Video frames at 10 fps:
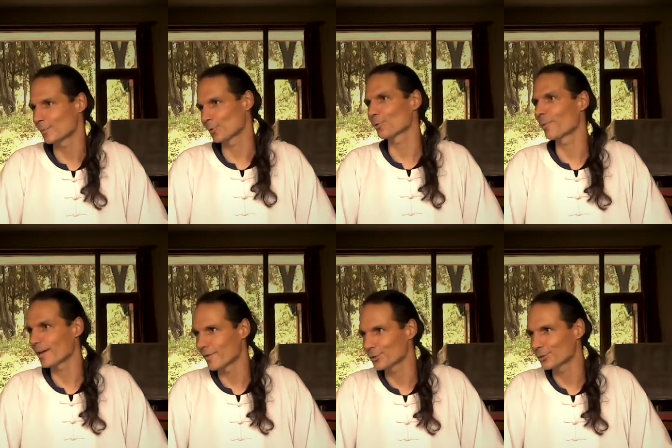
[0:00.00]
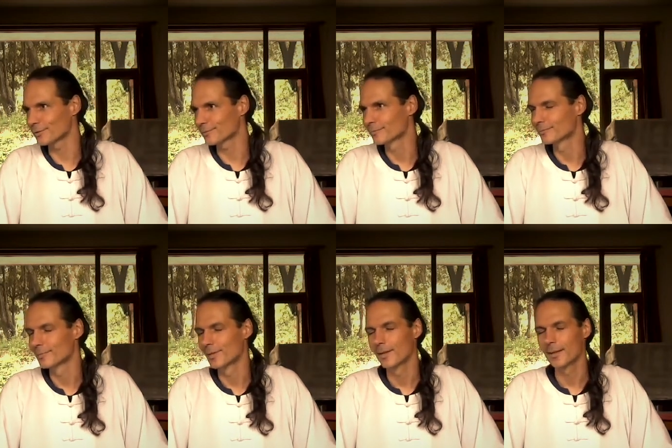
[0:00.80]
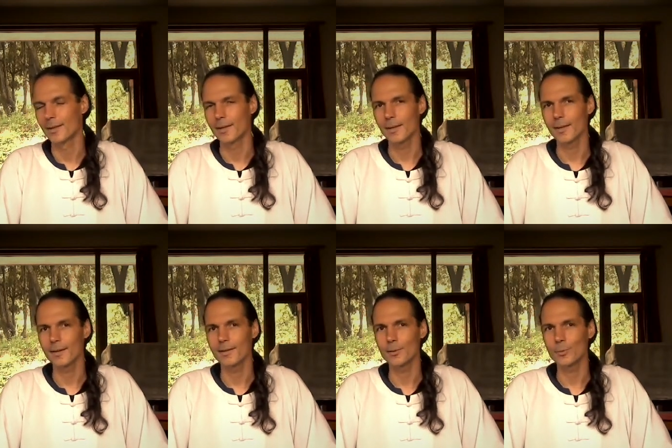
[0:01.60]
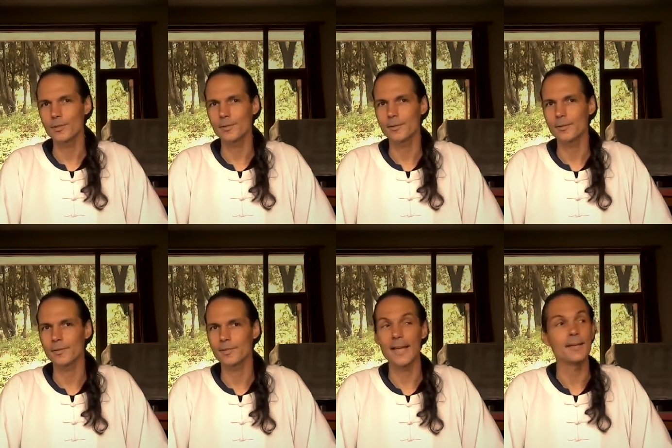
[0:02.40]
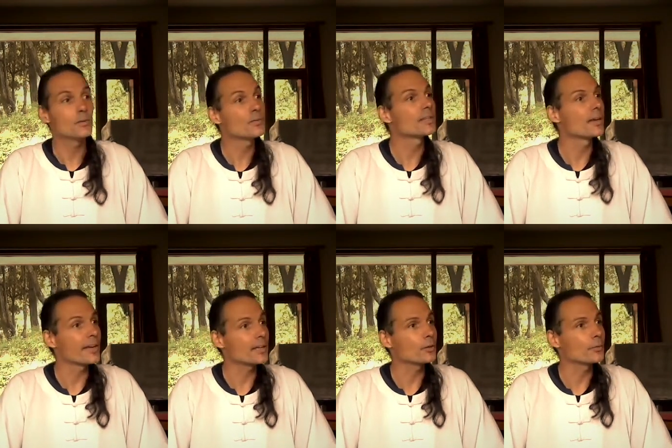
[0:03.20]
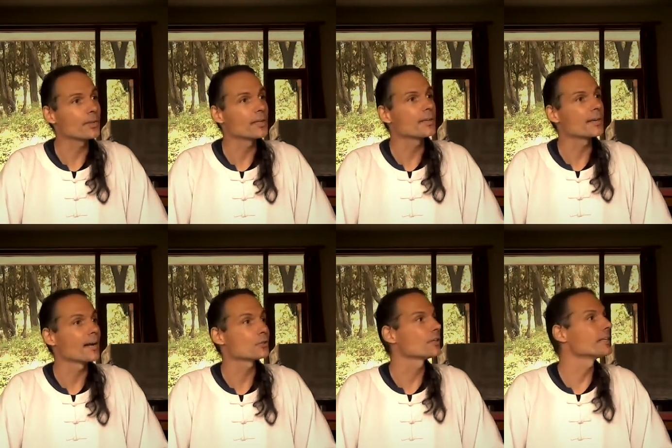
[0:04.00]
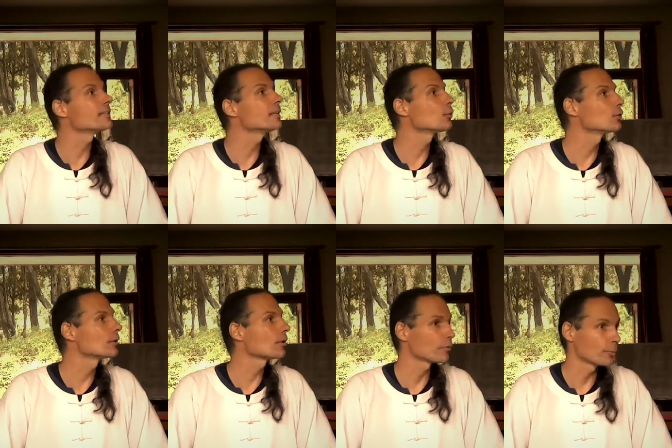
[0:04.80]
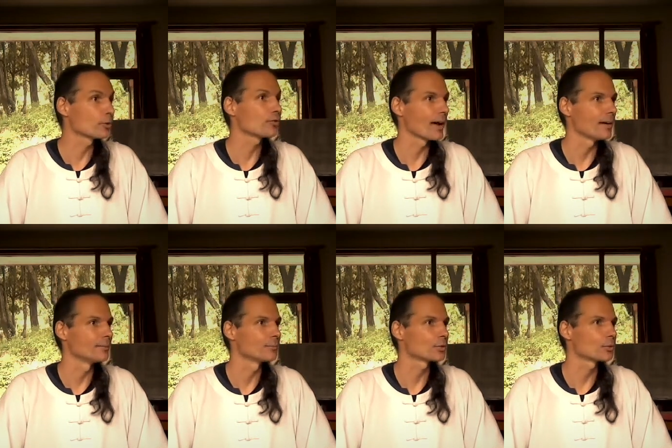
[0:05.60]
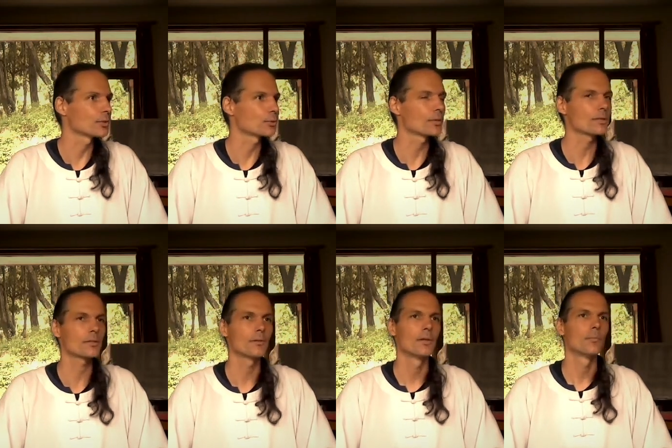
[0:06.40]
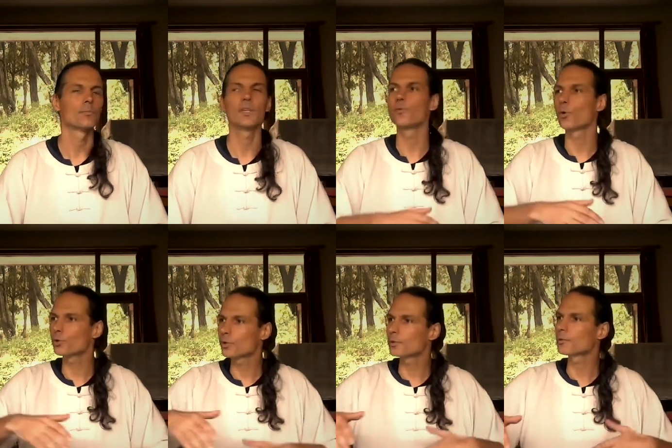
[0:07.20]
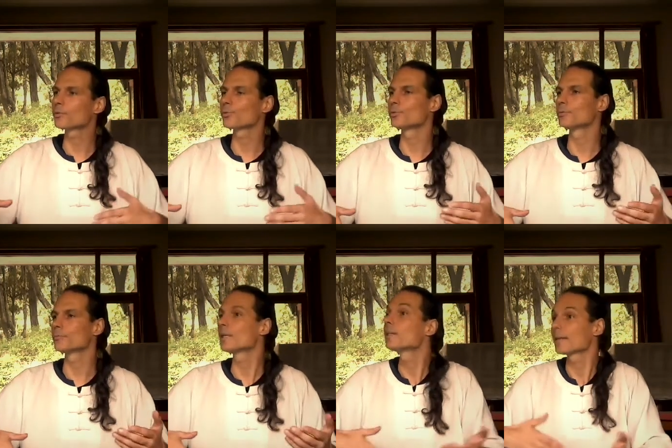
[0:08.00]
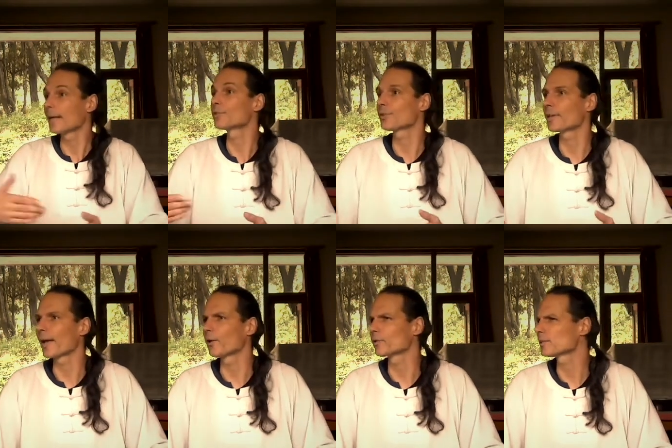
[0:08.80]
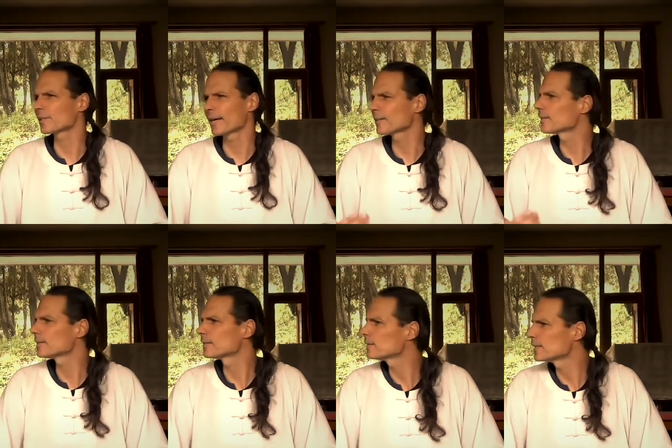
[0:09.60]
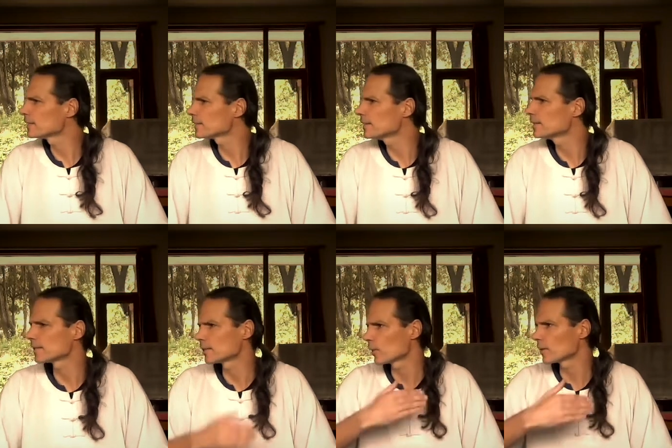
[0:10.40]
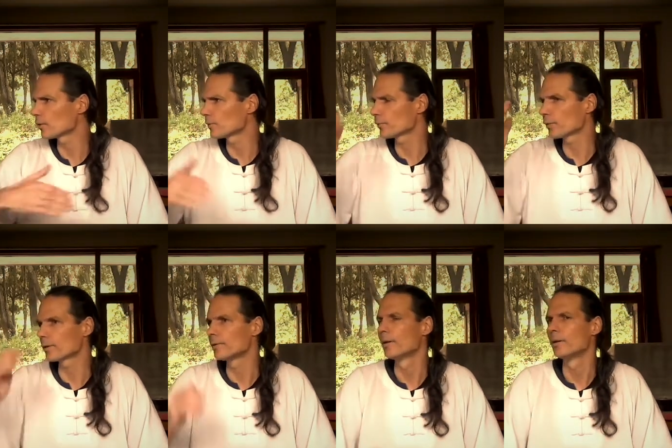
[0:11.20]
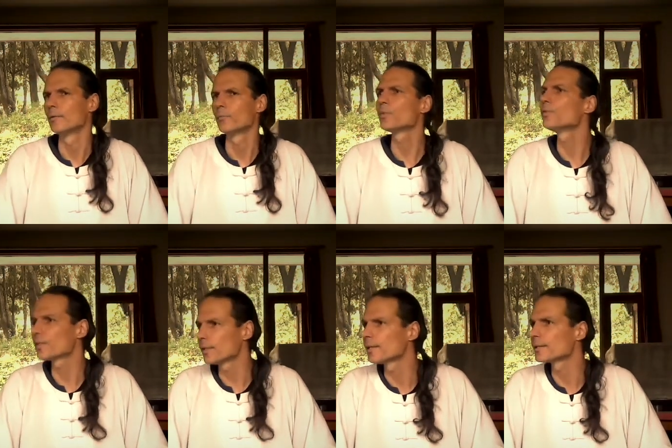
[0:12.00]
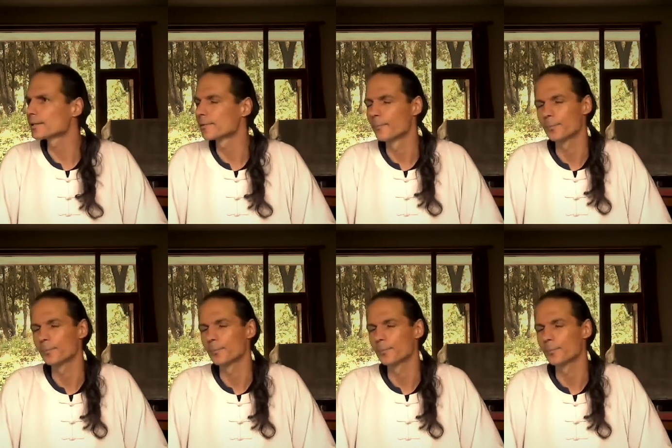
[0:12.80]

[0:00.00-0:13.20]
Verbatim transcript: is Robert Vachon, and he was the scientific director of the Intercultural Institute of Montreal, so which was devoted to intercultural dialogue. He started this in the sixties and it went on for fifty years.